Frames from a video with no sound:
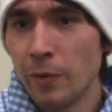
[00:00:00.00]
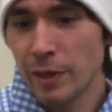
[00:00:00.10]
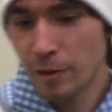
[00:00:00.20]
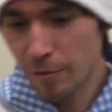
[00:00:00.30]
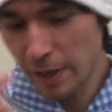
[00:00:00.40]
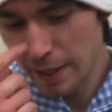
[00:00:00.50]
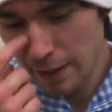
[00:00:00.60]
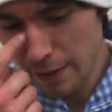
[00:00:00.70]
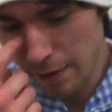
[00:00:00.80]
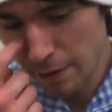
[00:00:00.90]
when you're
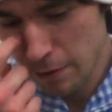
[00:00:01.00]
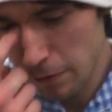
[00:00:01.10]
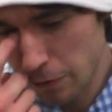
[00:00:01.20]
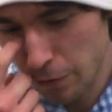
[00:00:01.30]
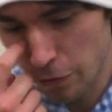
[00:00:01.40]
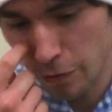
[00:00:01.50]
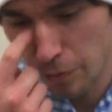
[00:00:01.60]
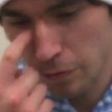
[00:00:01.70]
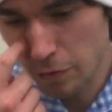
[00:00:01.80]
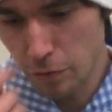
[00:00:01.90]
writing characters for
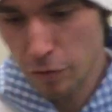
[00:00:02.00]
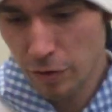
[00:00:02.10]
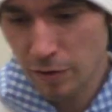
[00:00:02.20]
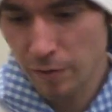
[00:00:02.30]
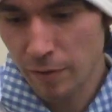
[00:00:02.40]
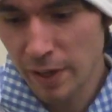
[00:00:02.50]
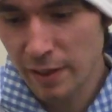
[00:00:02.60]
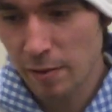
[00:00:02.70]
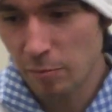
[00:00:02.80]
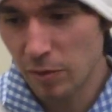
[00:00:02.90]
shows, you shouldn't
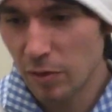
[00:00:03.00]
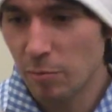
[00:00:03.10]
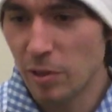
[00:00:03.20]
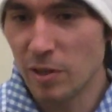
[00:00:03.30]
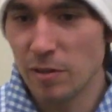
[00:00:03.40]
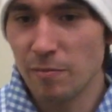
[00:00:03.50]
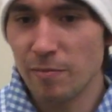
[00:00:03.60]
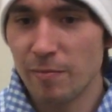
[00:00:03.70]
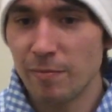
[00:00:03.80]
write them to be